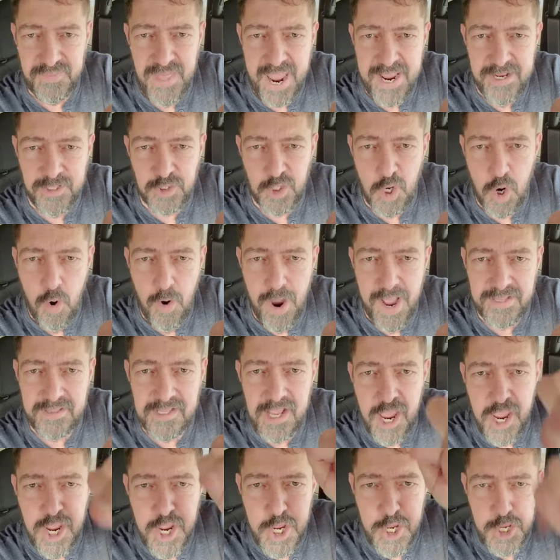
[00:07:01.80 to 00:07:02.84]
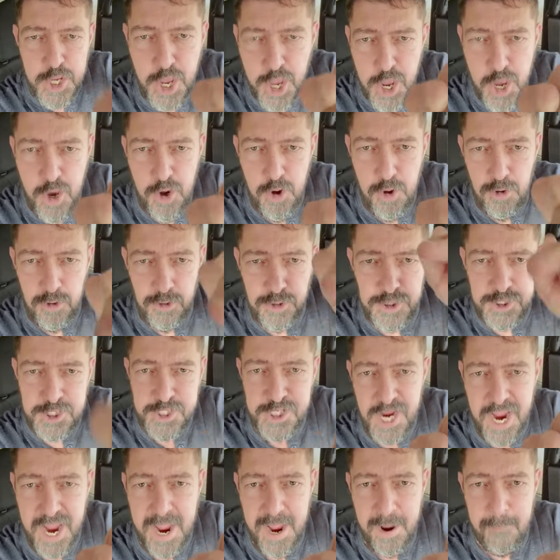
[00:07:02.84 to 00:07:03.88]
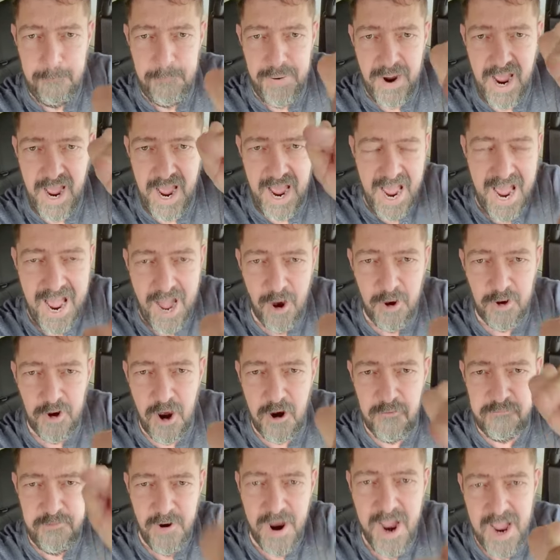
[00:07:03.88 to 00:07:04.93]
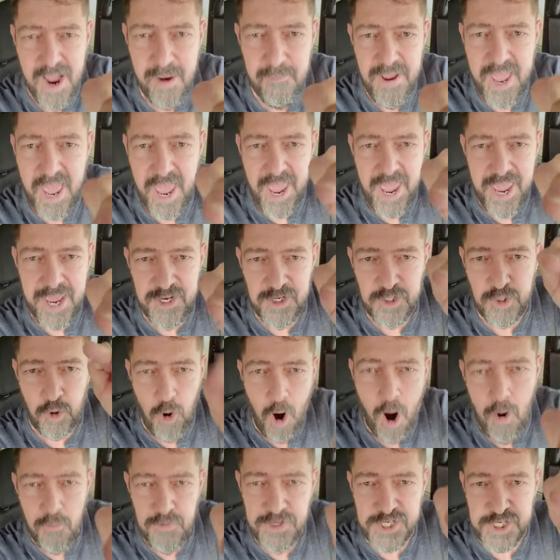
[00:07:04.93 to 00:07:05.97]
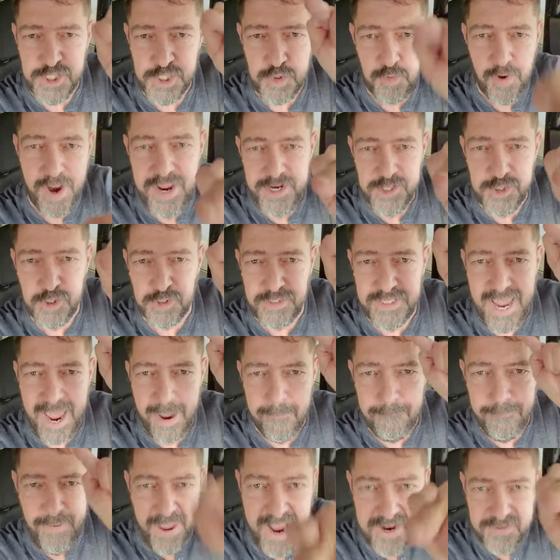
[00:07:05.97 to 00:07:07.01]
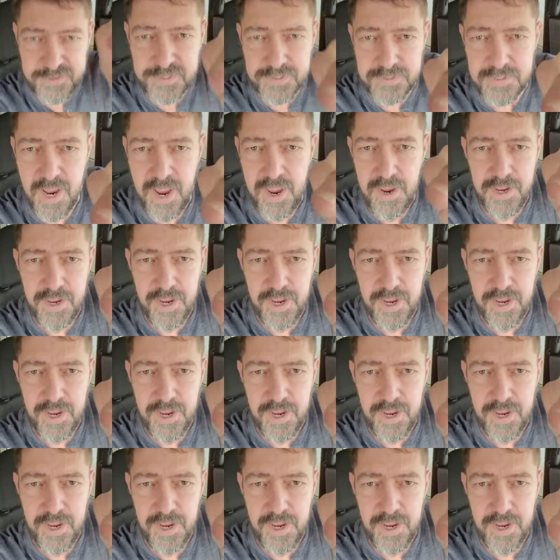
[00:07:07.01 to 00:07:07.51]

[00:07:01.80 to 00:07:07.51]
they do it, you jump out of them and go straight to the abyss